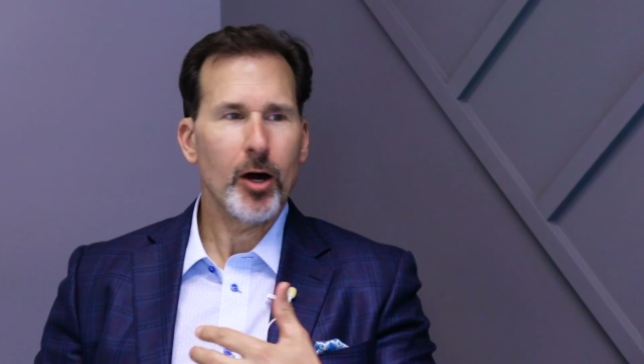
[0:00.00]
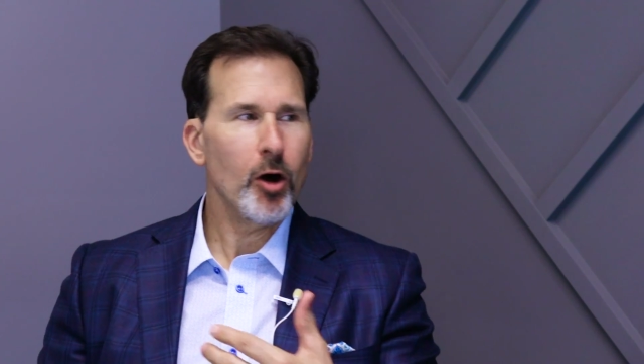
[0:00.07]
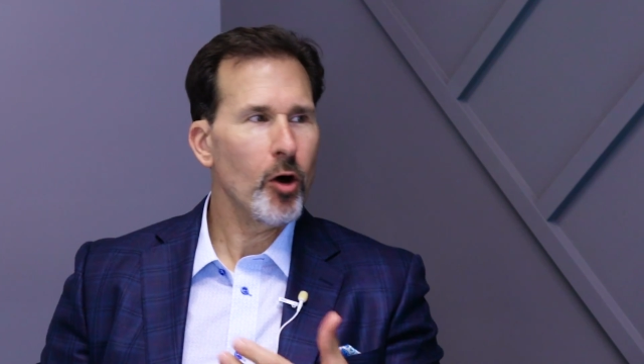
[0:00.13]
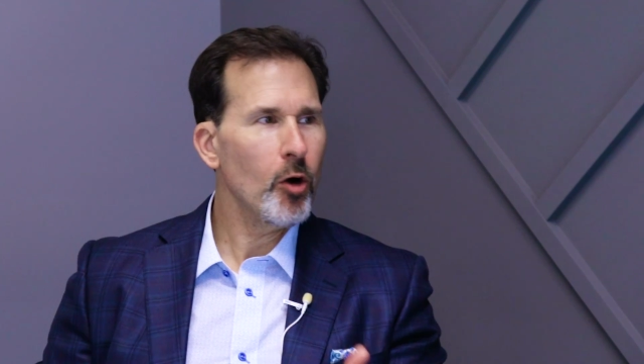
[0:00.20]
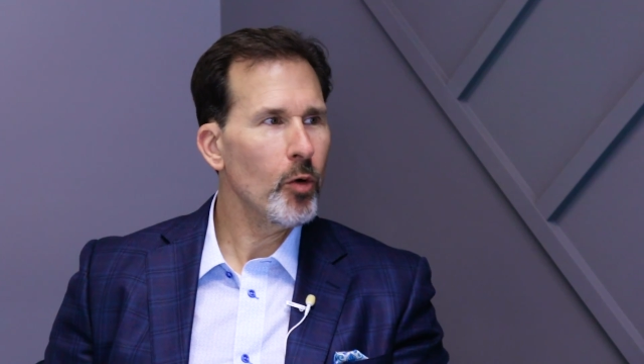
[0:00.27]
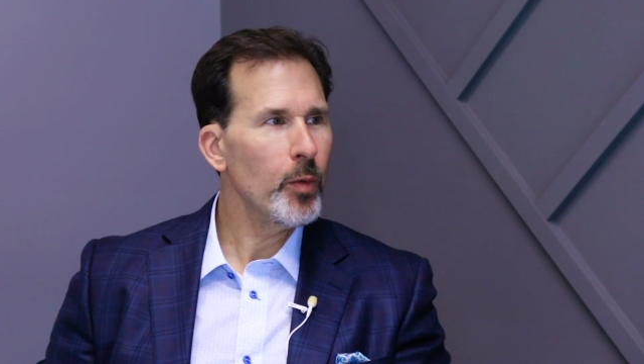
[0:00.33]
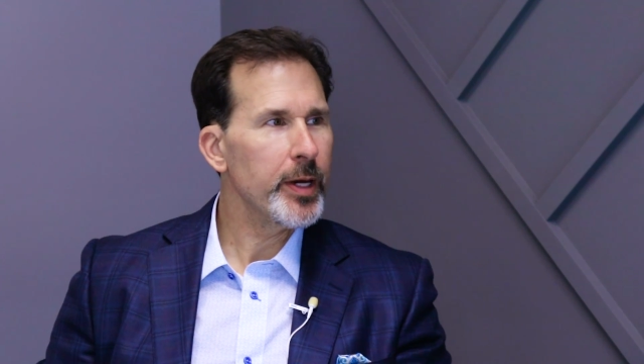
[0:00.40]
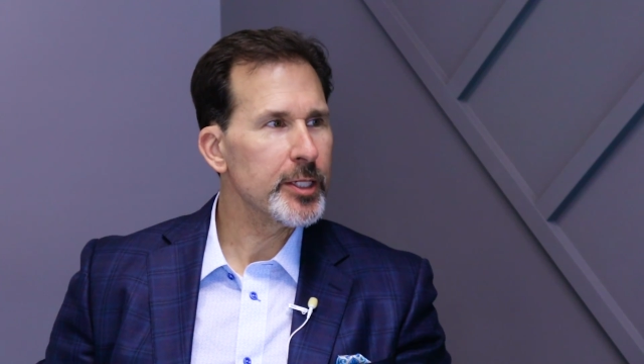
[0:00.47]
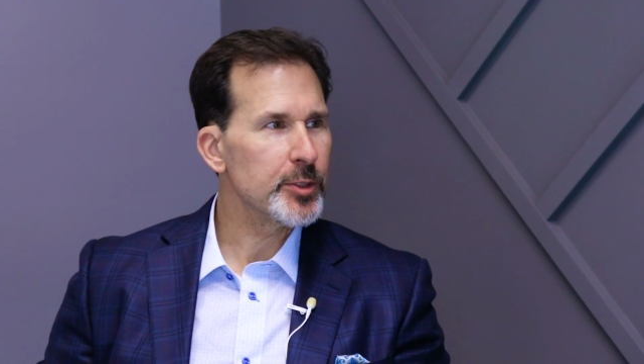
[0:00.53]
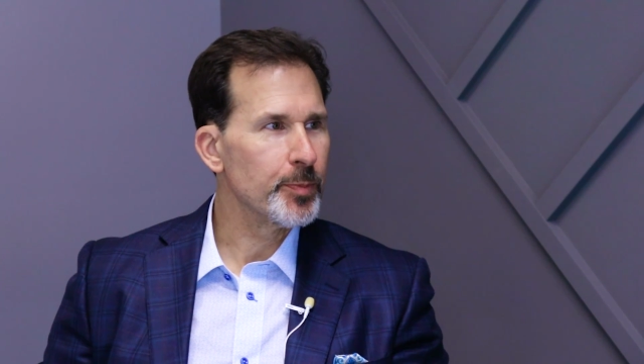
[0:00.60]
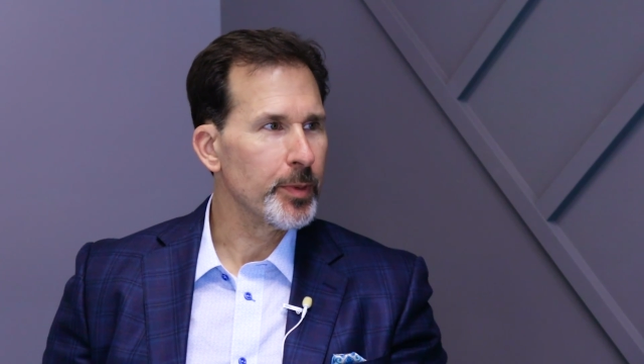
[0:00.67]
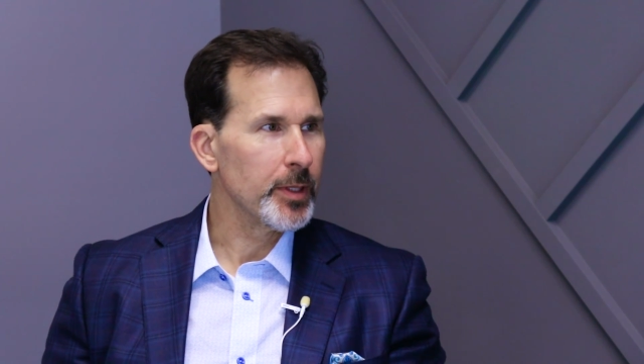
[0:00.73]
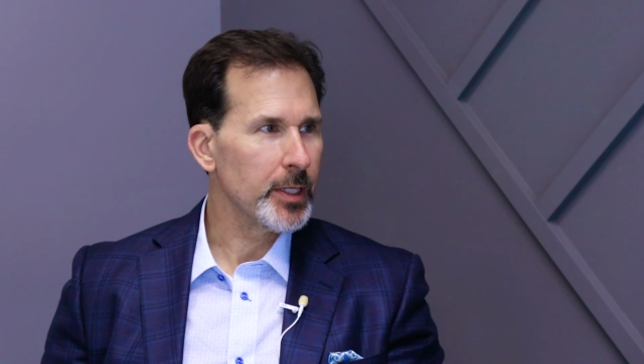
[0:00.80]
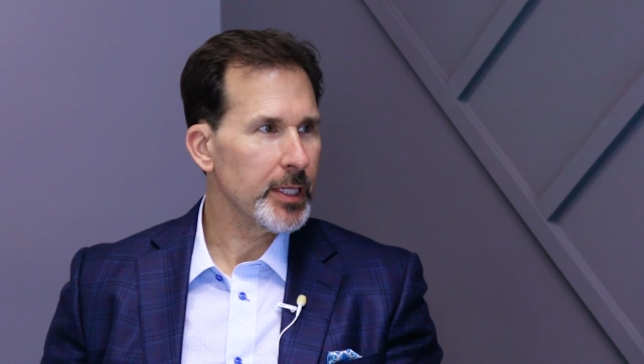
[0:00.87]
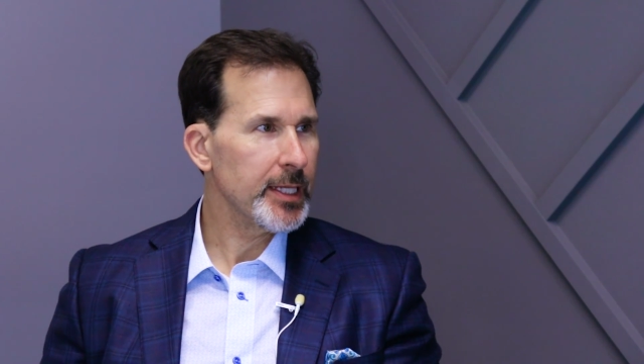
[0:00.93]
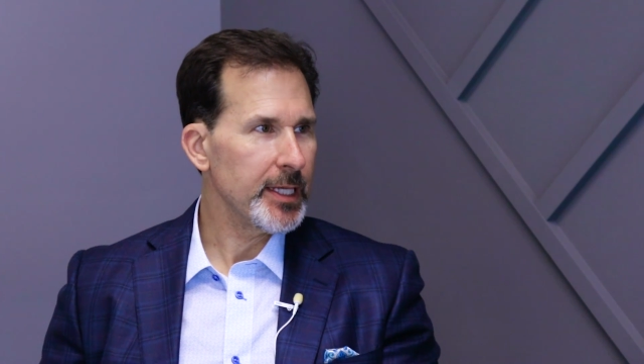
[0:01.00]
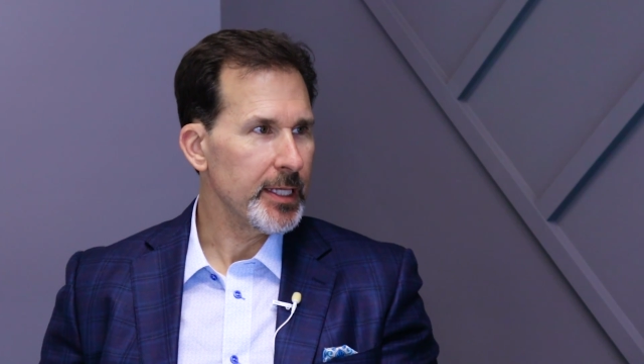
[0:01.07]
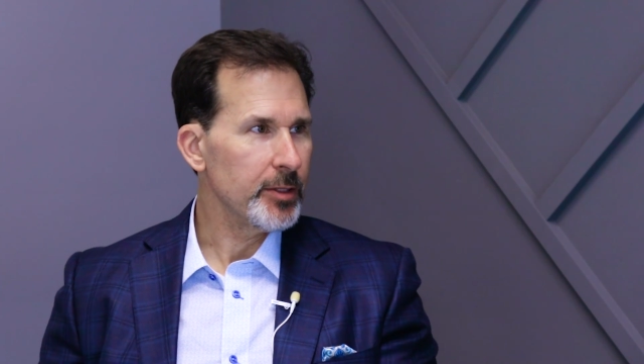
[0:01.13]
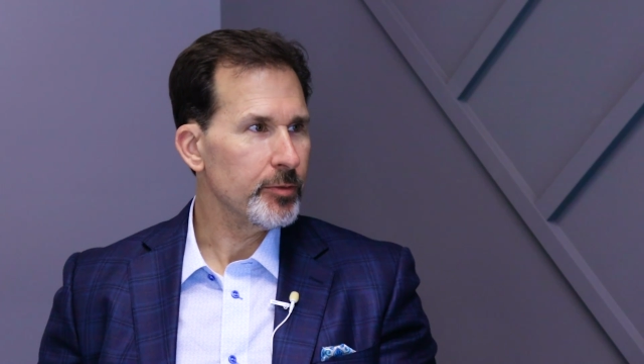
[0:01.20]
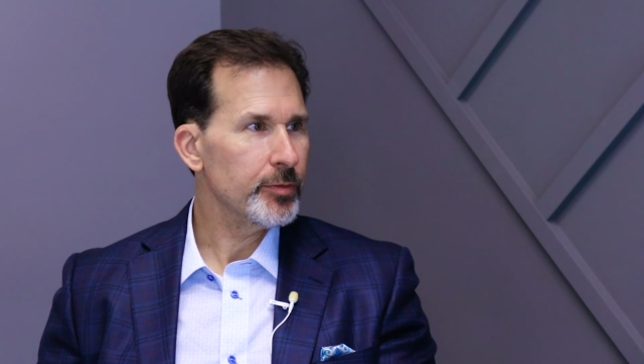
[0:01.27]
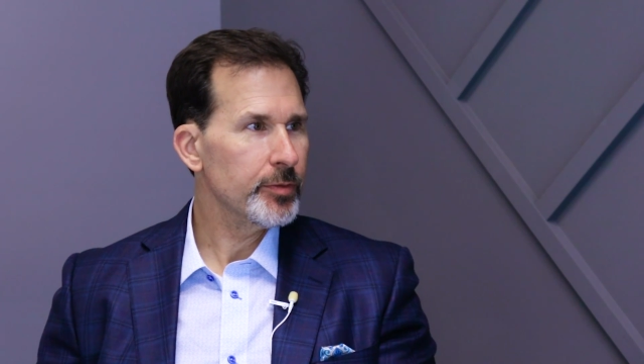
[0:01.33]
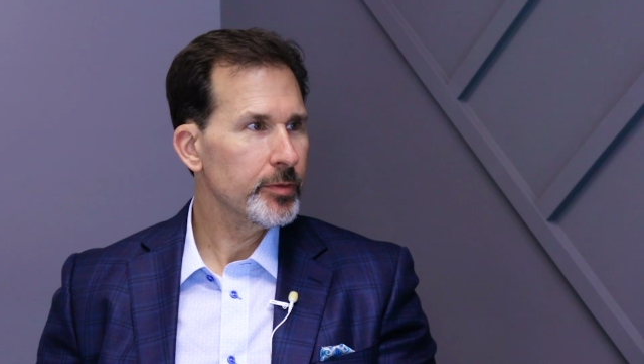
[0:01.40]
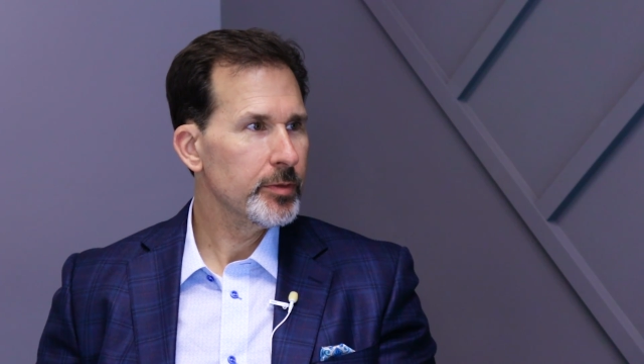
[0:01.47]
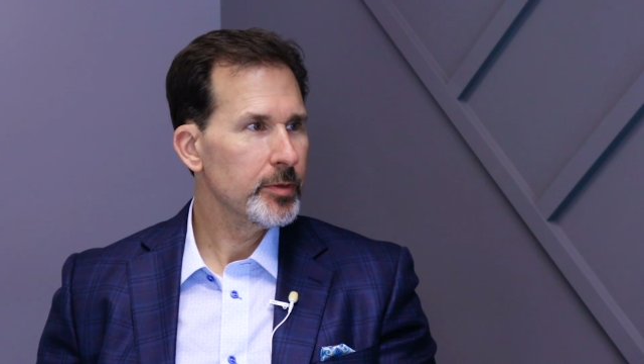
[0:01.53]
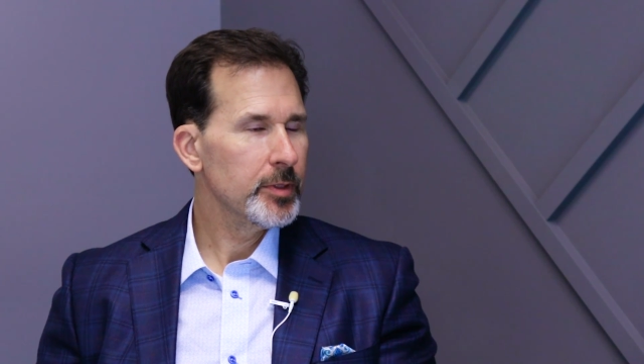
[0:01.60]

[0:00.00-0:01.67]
always believe